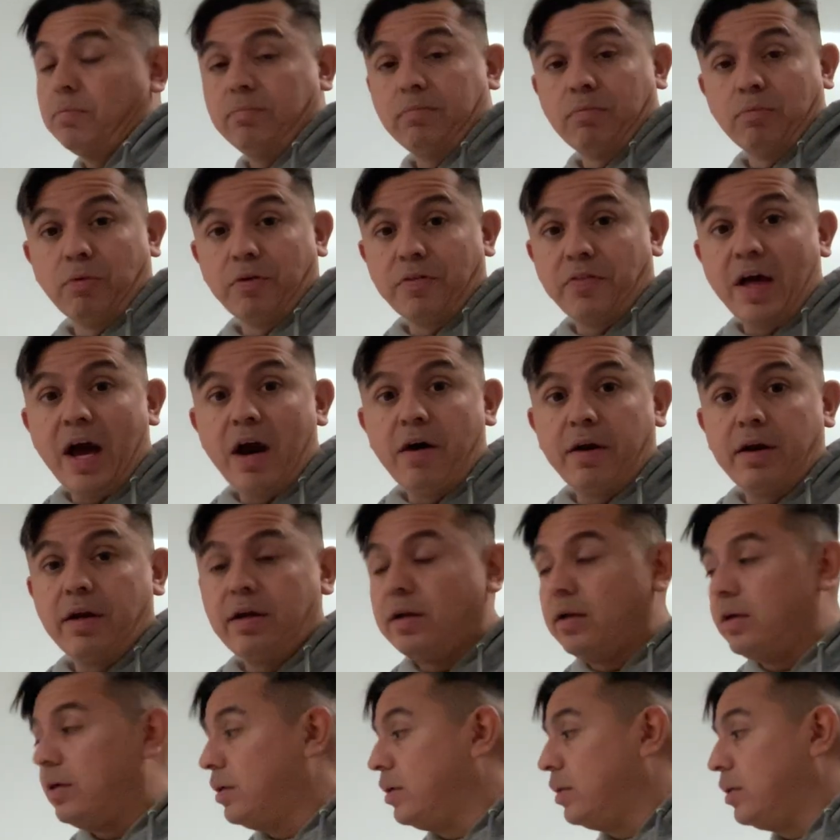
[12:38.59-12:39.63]
without it,
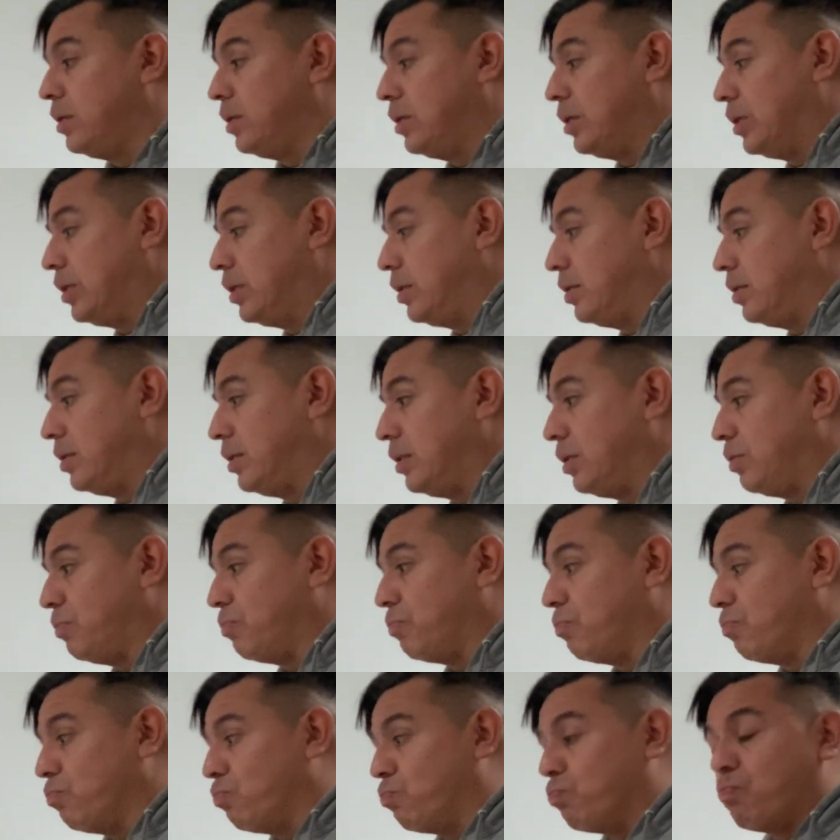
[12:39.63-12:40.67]

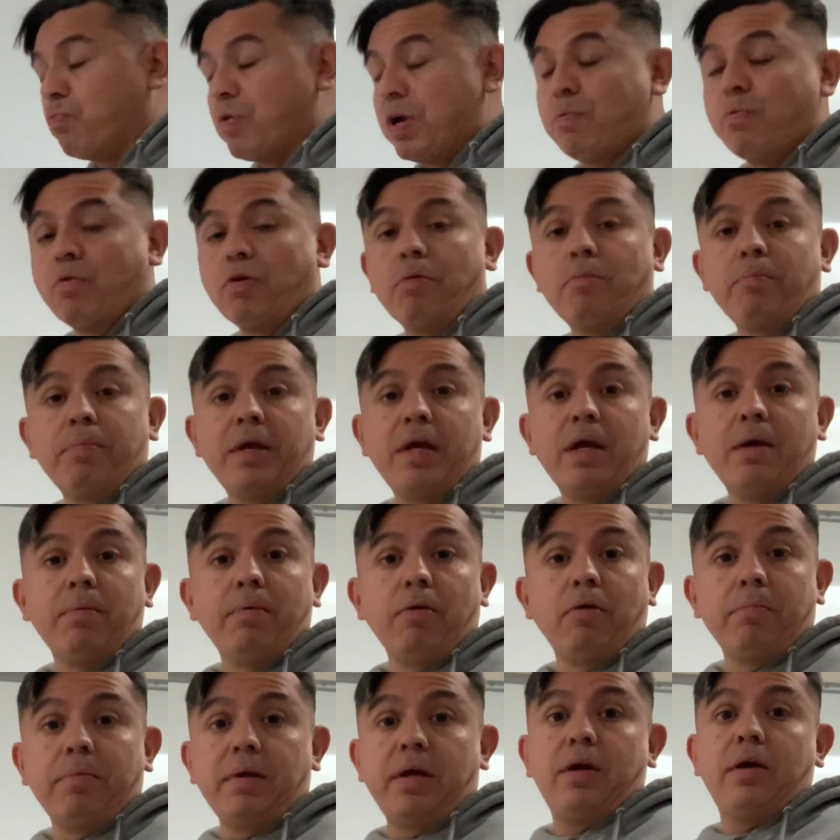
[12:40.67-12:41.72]
we wouldn't be able
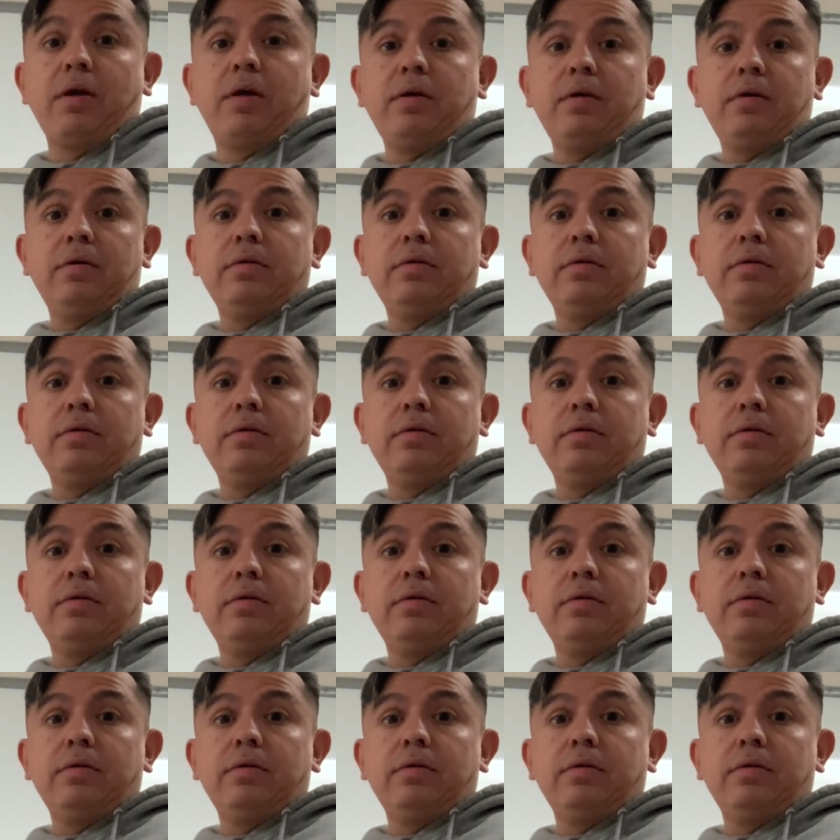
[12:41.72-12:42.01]
to be here.